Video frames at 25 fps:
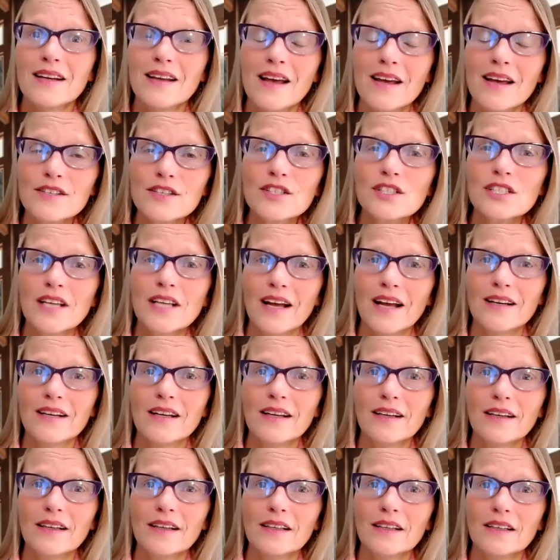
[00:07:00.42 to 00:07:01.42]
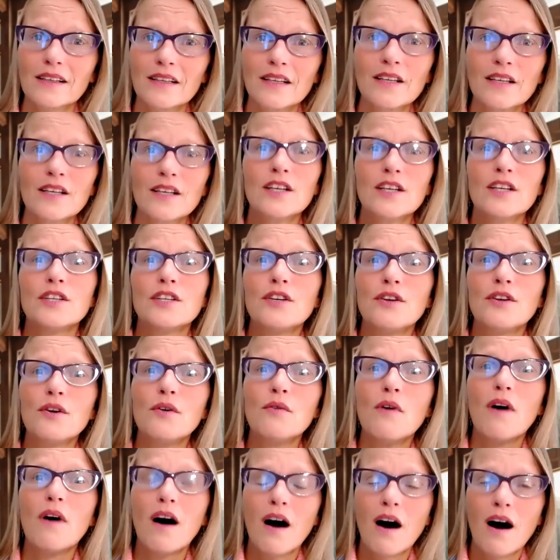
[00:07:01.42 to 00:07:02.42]
an energetic,
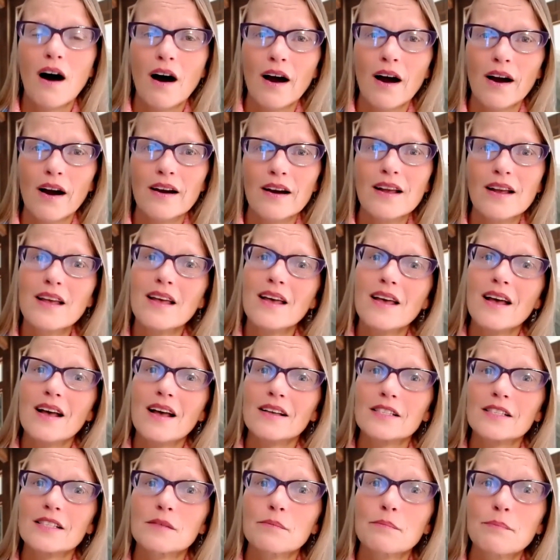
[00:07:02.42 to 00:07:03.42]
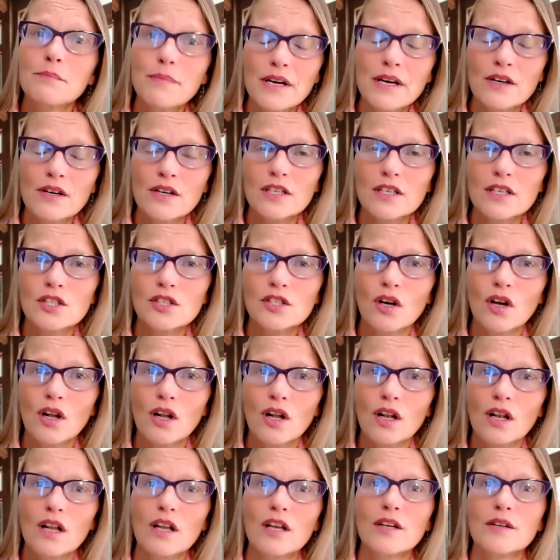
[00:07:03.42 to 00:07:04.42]
you are a
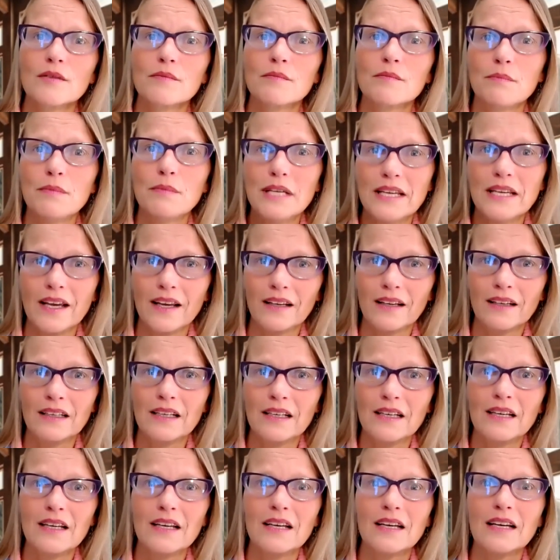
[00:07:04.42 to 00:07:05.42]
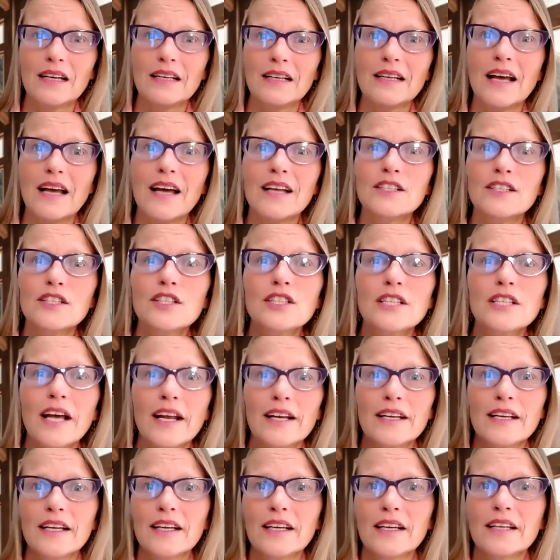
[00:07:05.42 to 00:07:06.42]
spiritual being, an
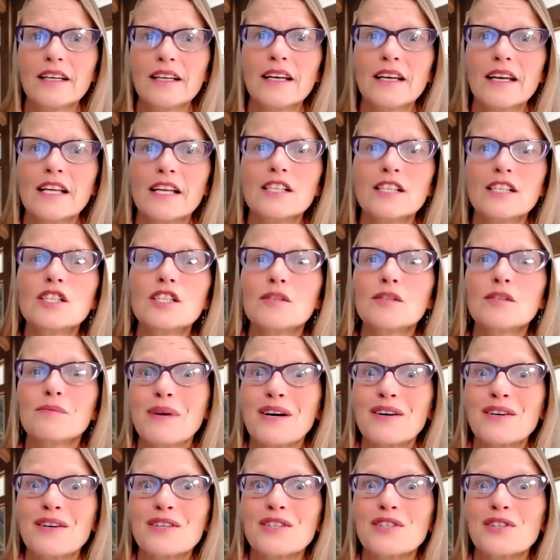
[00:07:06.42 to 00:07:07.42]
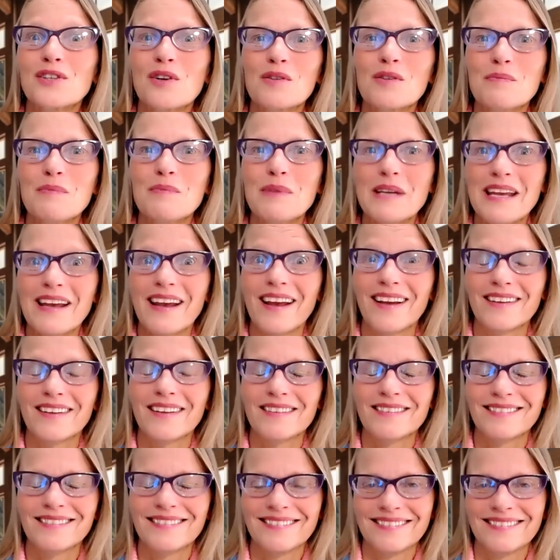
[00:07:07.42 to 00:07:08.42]
energetic and spiritual
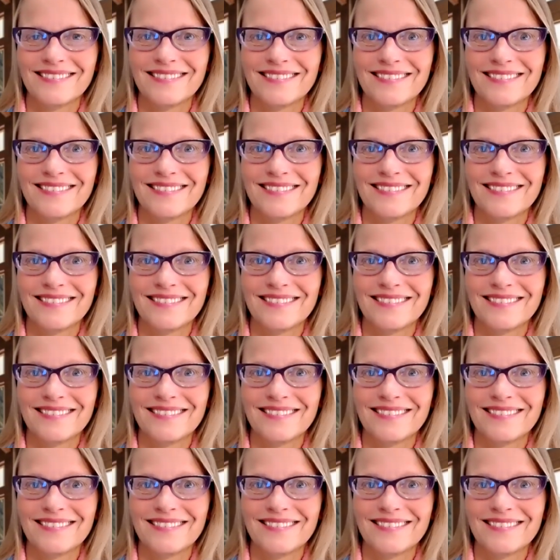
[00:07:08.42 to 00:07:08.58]
being.